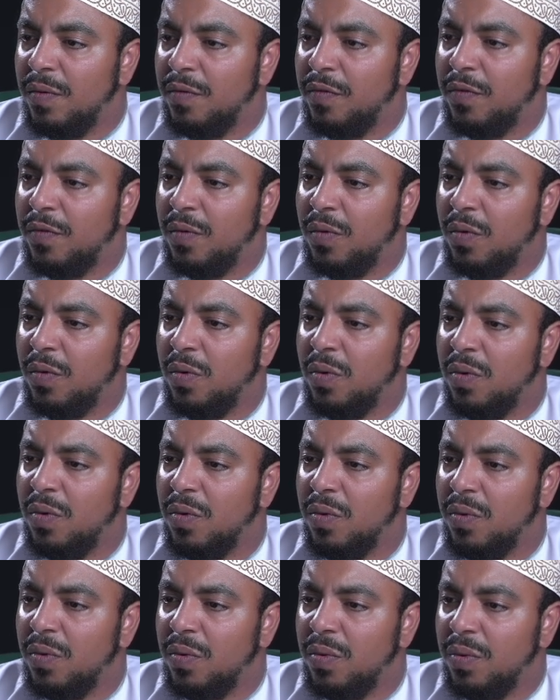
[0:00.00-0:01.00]
Fu,
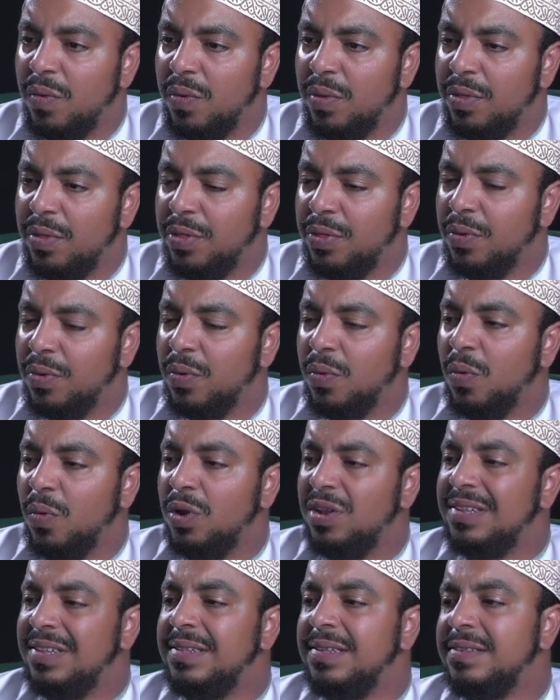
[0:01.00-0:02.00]
Dhu.
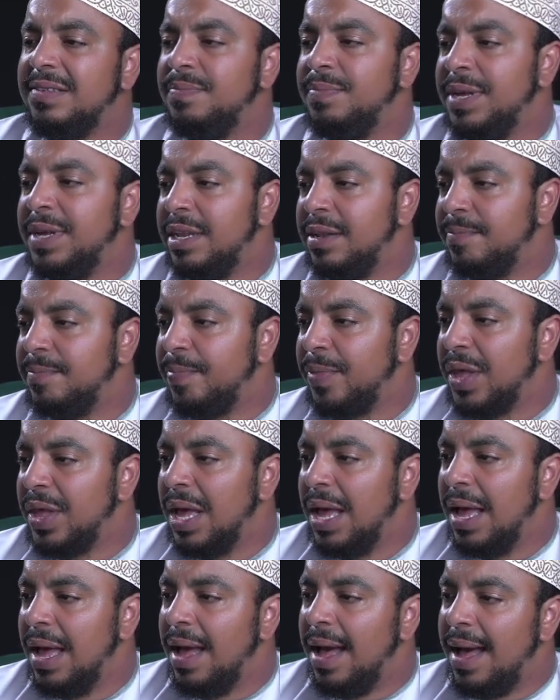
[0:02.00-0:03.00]
What does this mean?
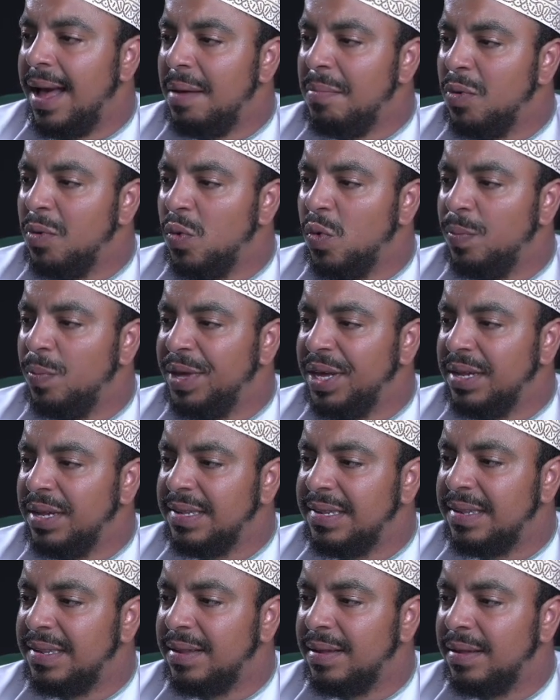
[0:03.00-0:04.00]
Abu
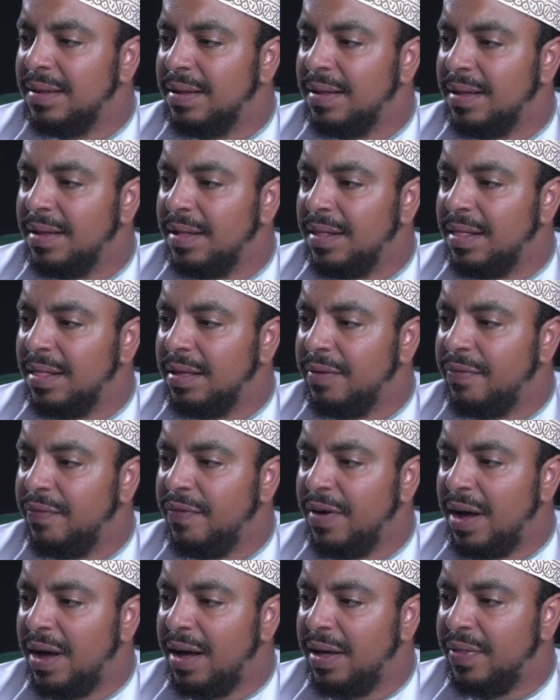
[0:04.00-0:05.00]
means the
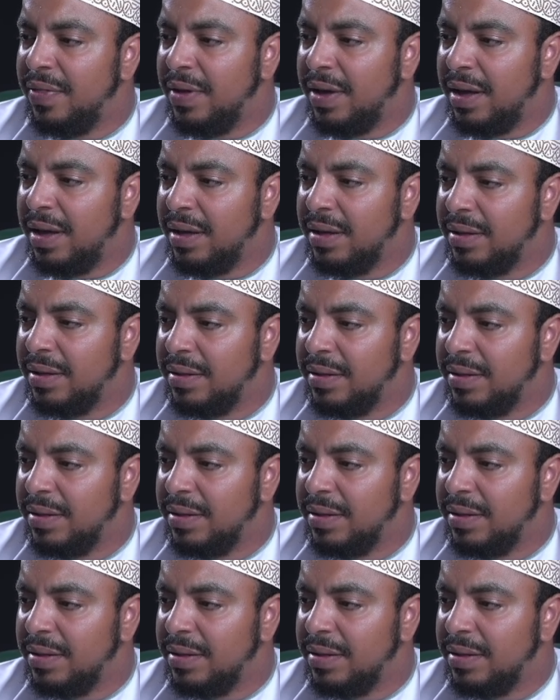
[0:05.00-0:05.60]
father